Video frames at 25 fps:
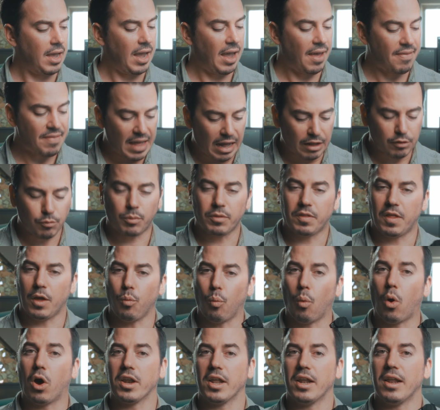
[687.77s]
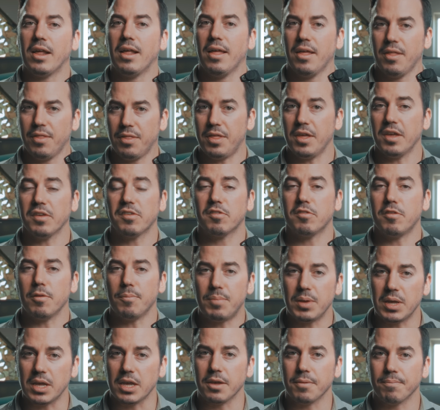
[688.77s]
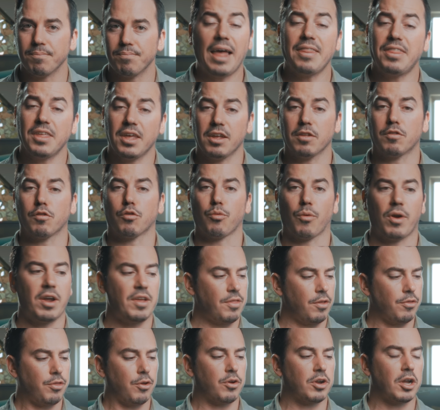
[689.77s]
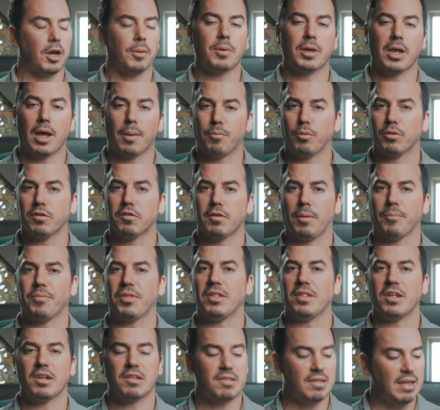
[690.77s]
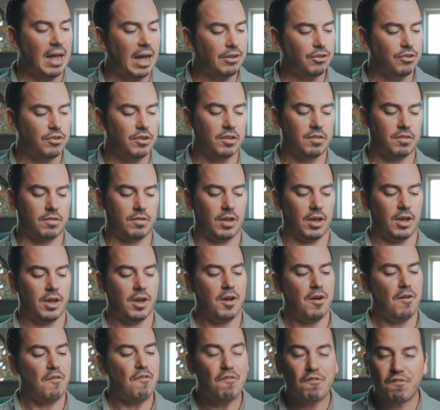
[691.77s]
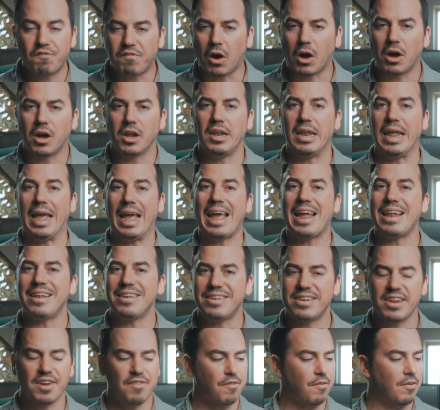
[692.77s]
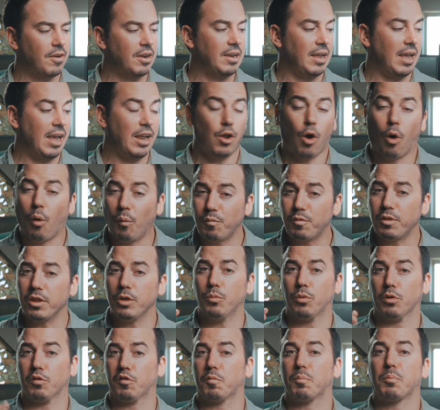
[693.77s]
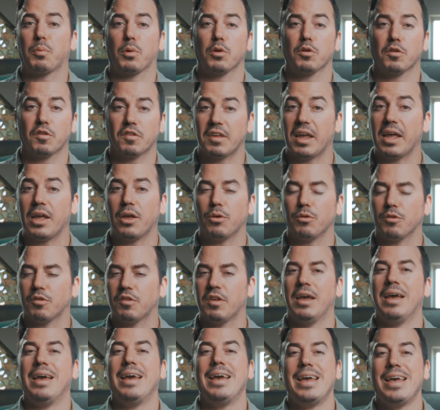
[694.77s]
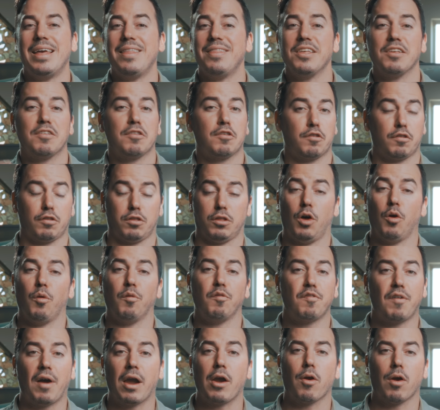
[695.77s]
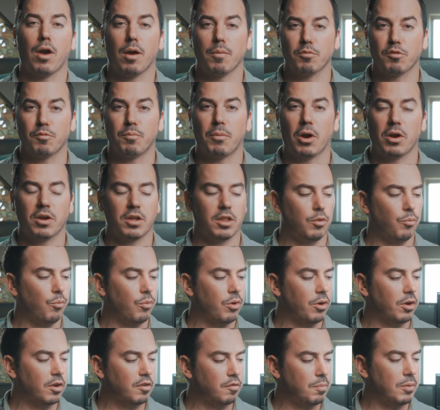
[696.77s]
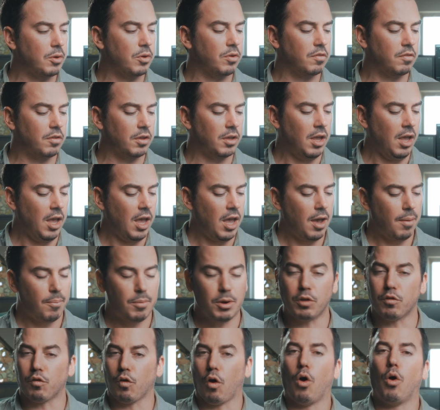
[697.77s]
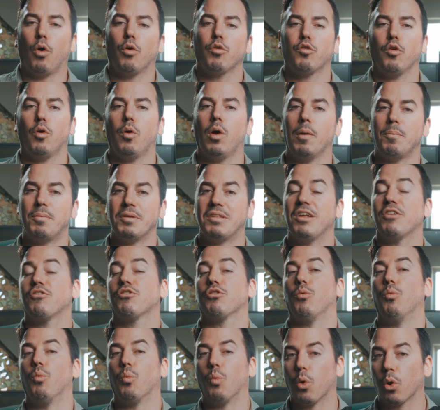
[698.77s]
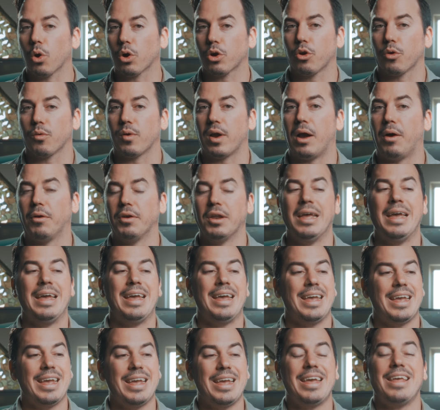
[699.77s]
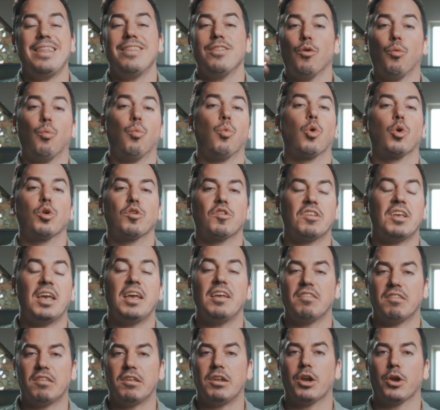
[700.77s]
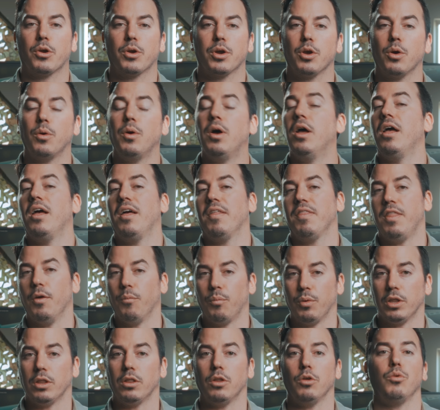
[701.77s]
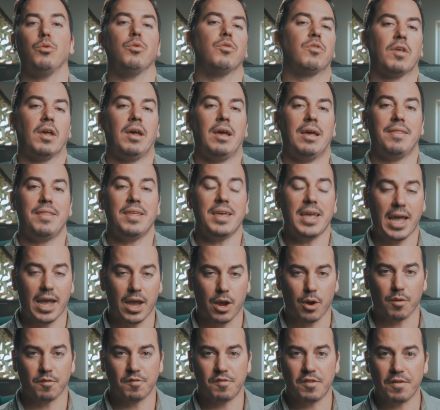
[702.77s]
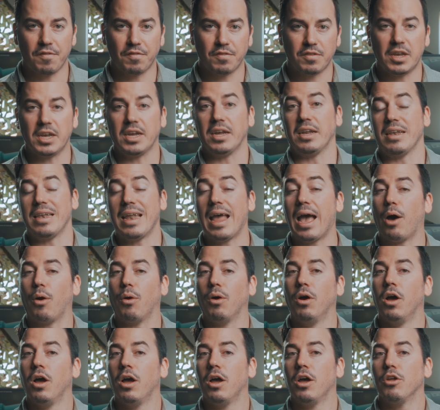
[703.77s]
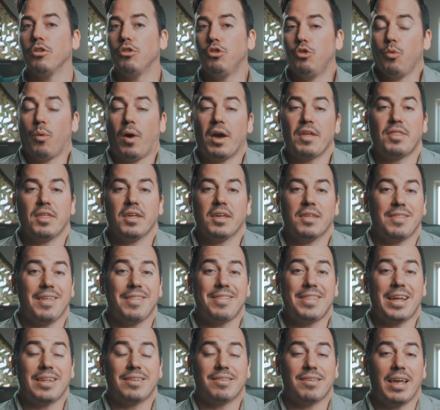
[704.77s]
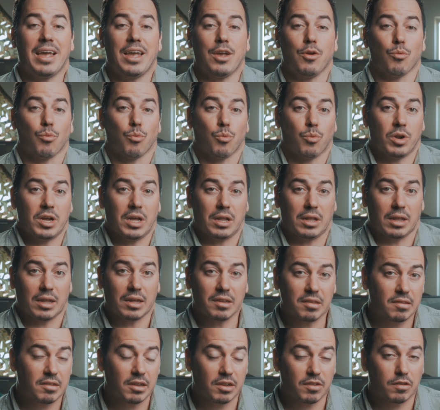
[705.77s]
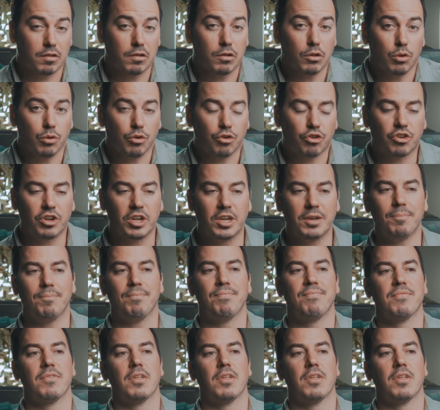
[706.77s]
And that's what they wanted this to be. I think it's great that they're coming up with something that's not just fun and different and hopefully will spur sales in this slow firearms market that we're experiencing, but is also a potential workaround in the worst case scenario that we lose the AR-15. Now, do I think that that's a realistic solution?